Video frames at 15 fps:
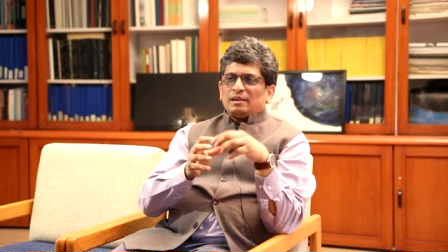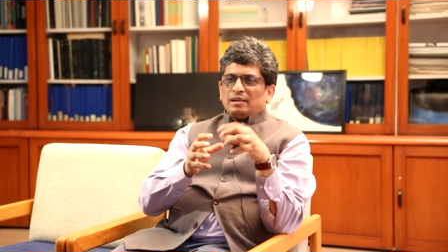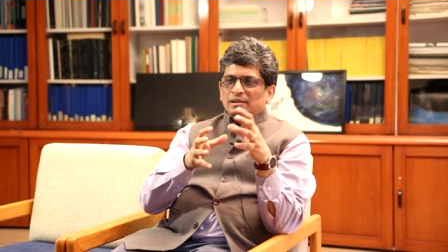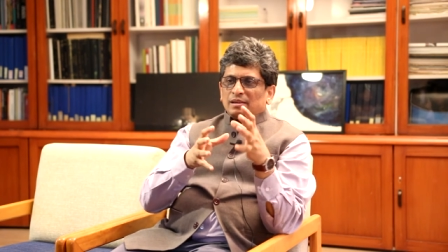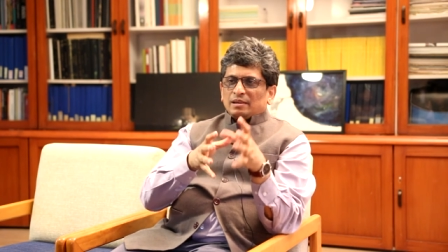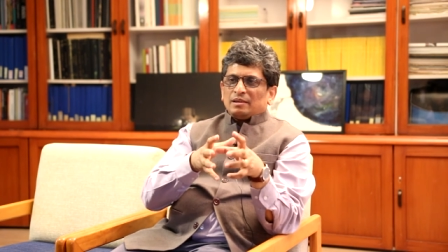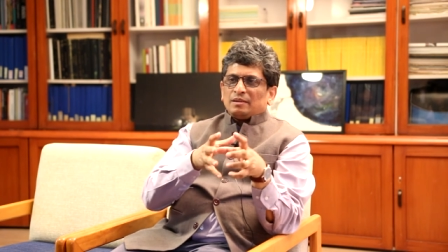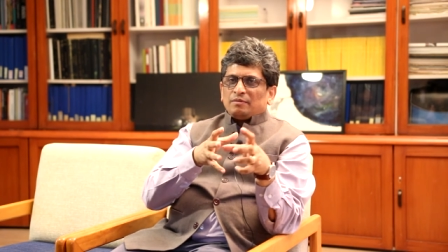
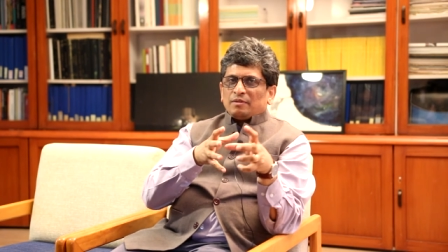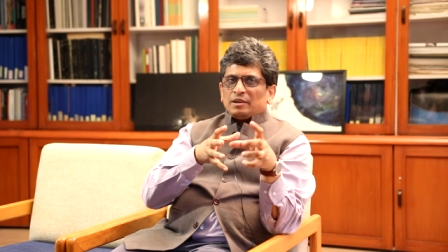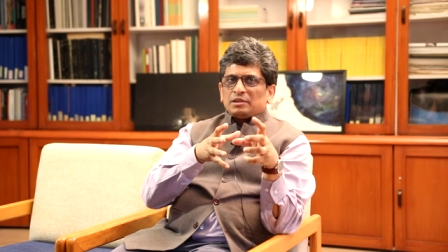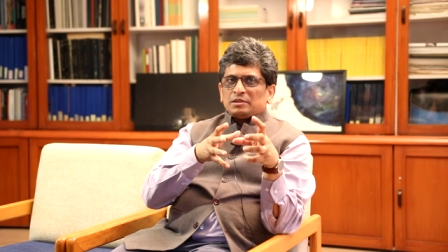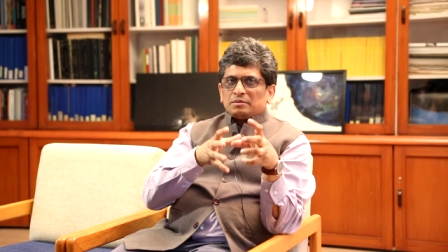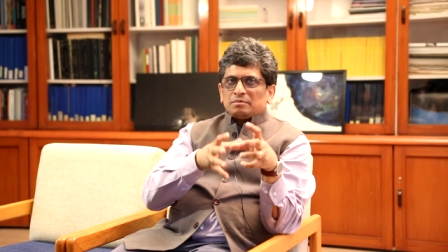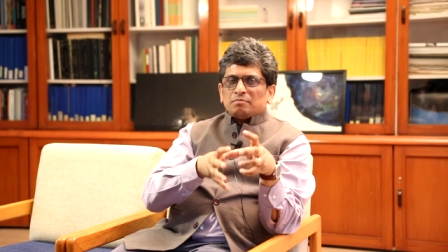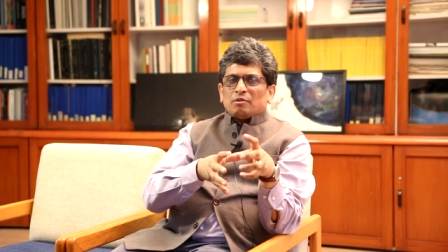India did very
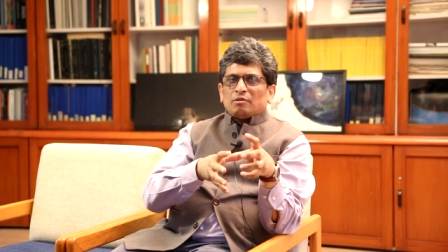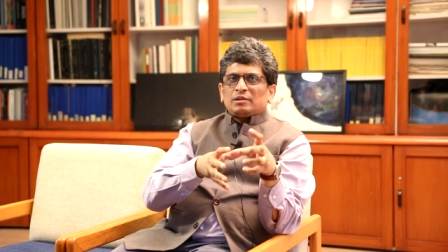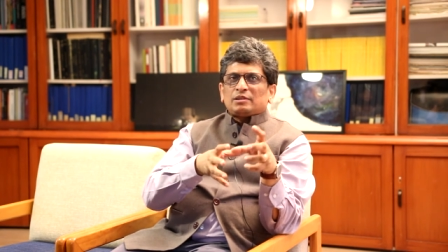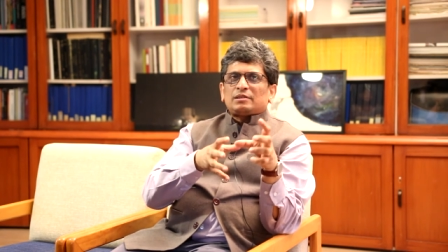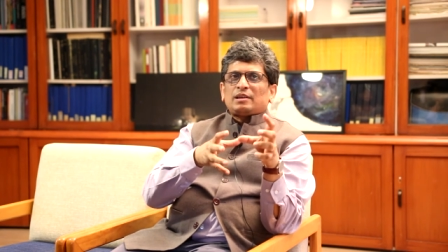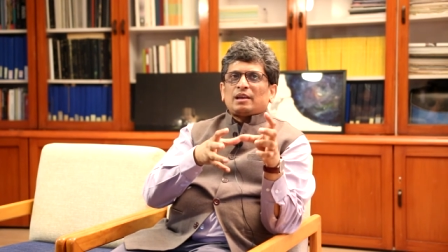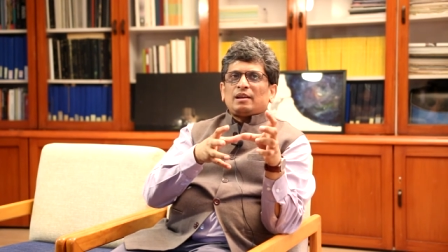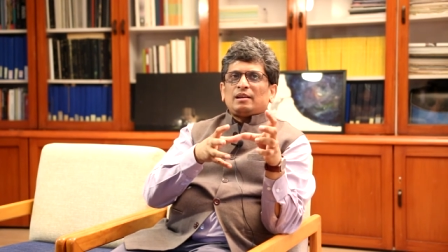
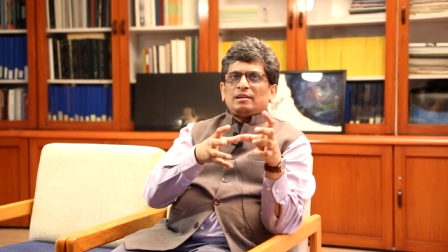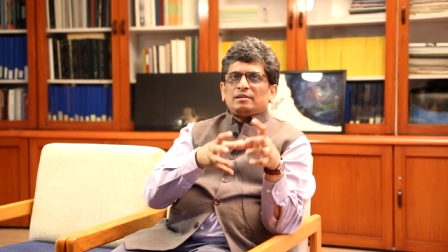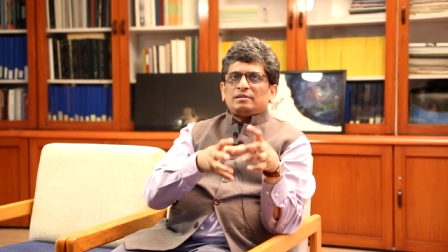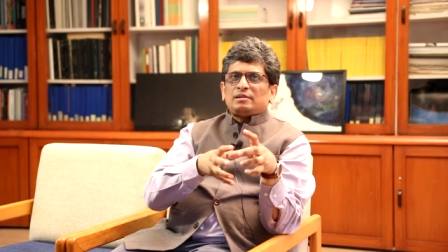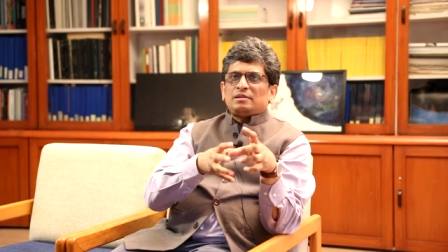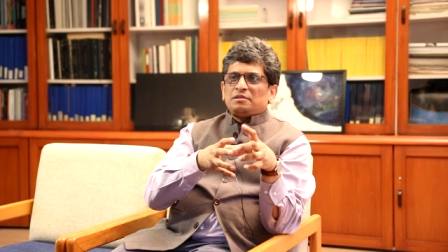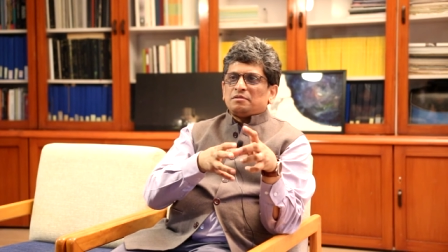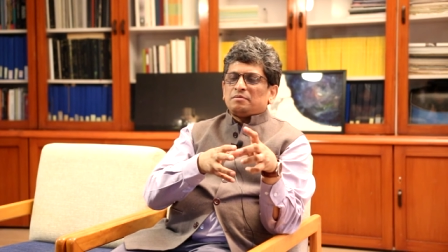small-scale,
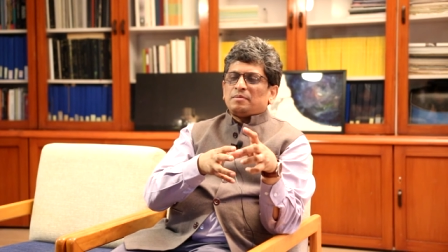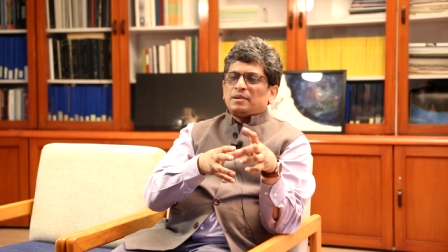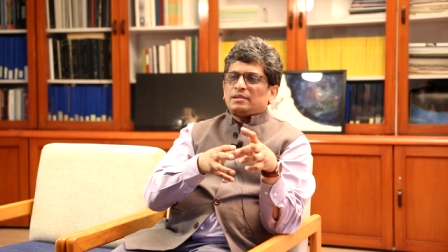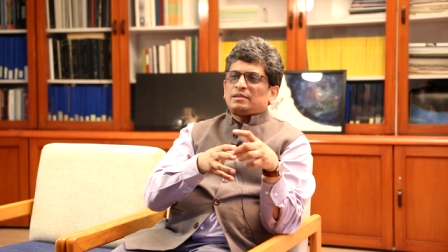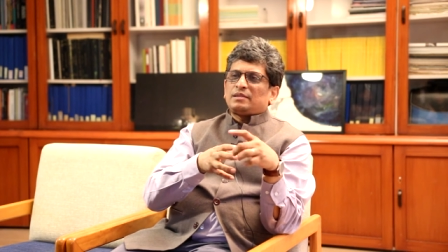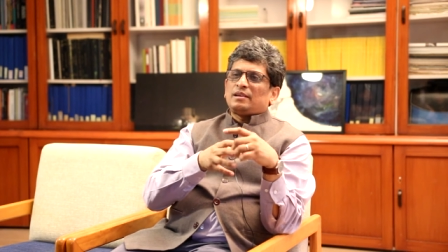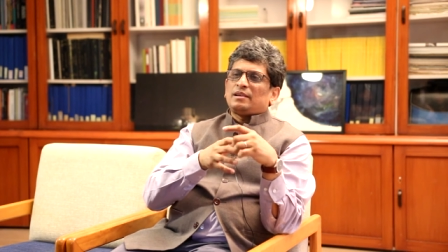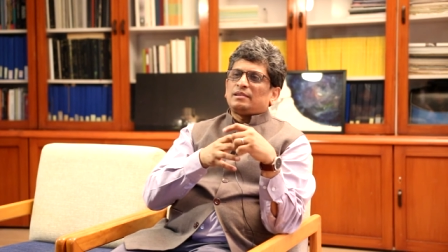
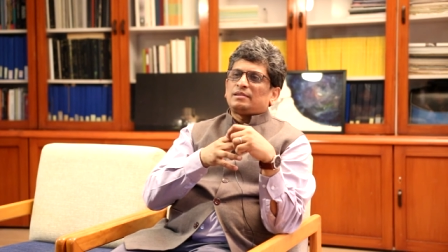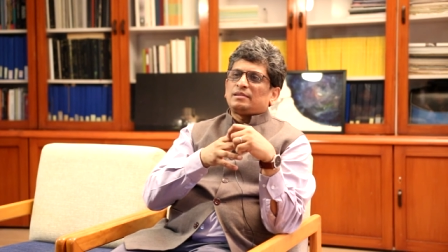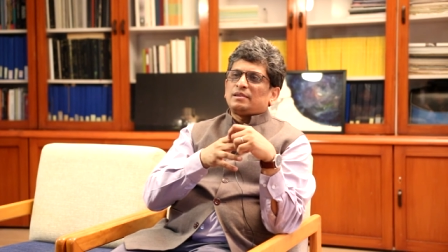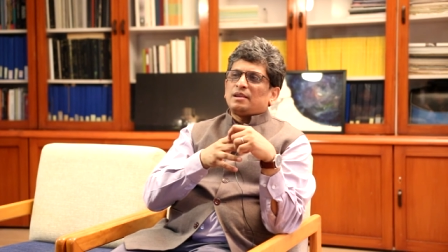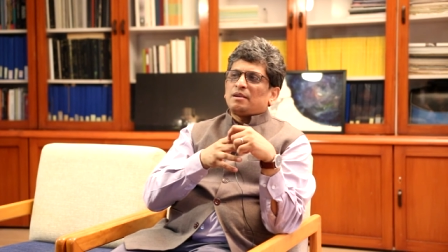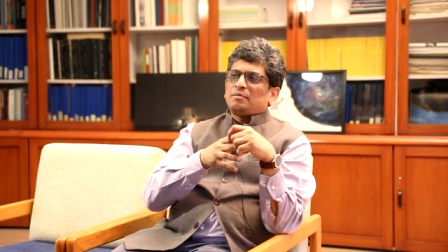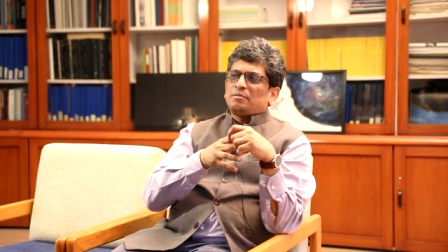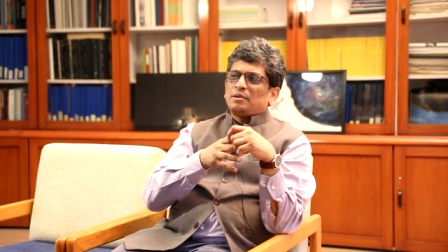institute-based science.
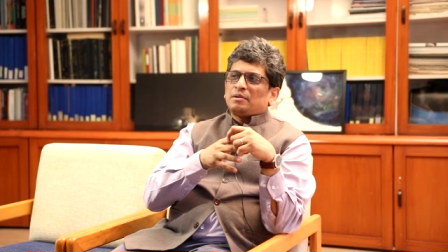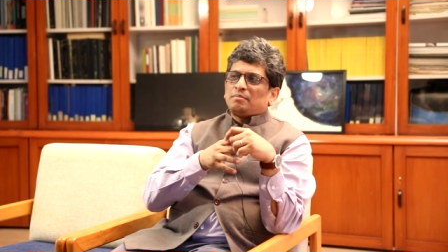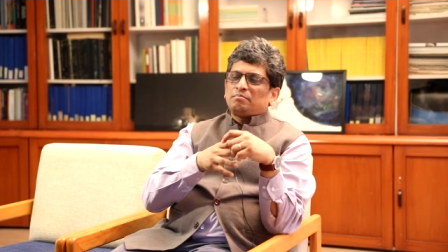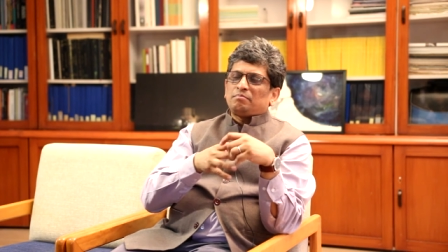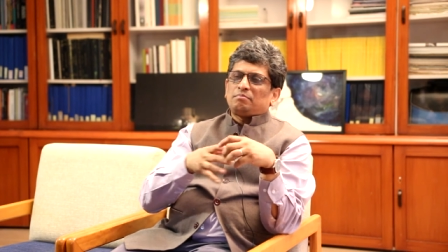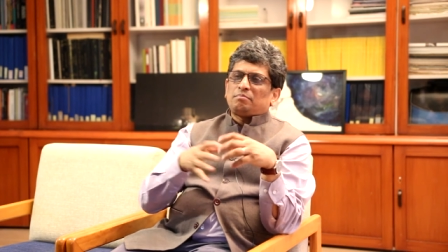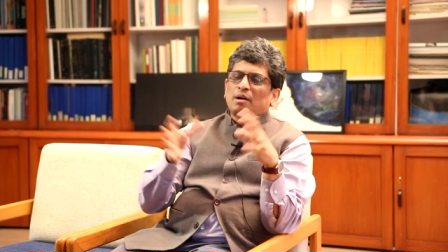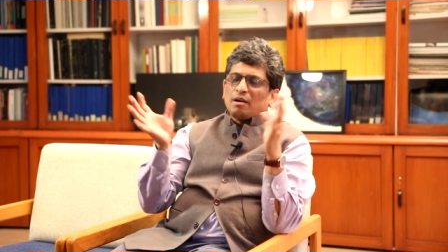Now we are
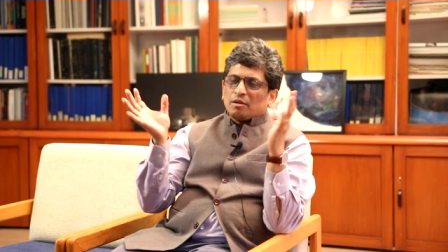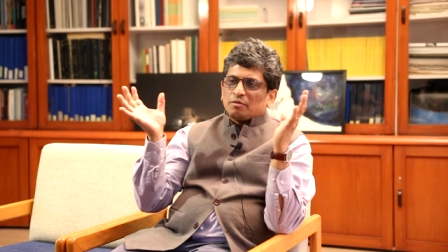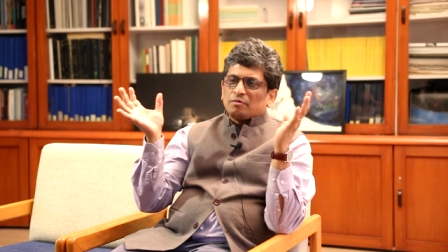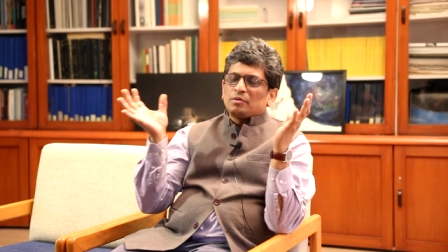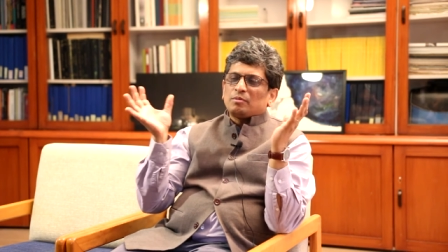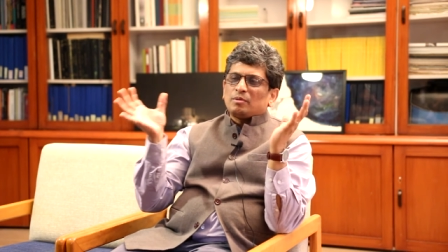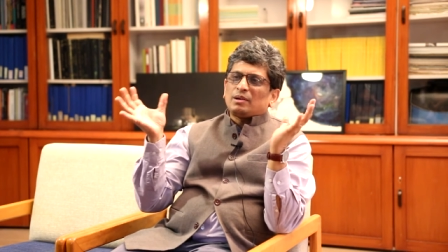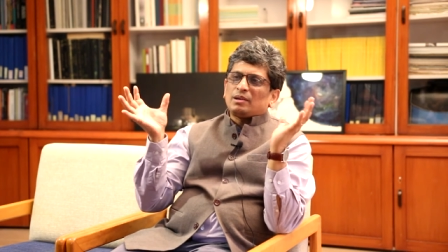part of
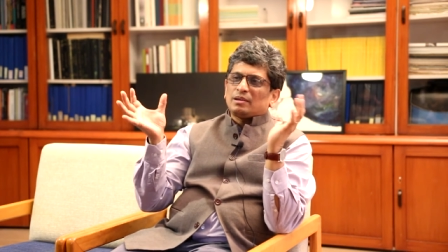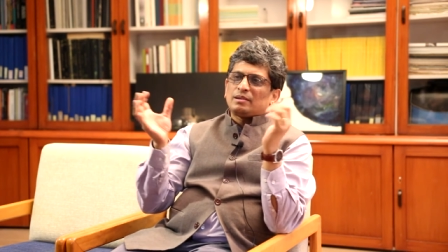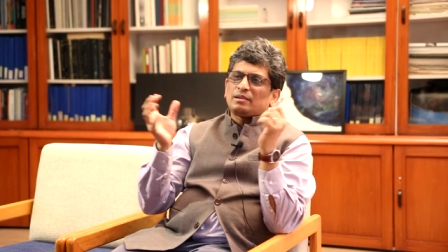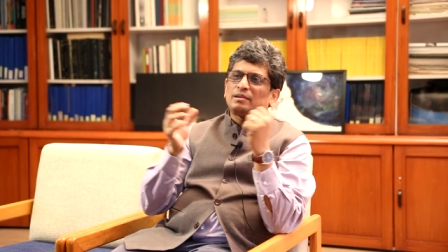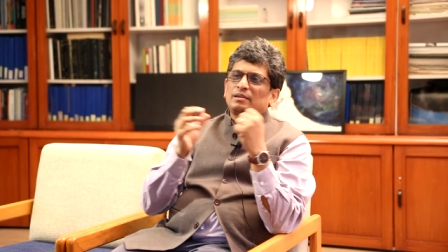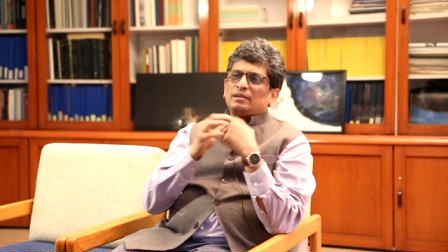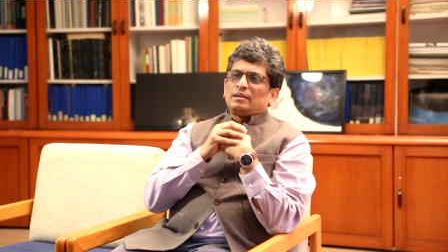the world.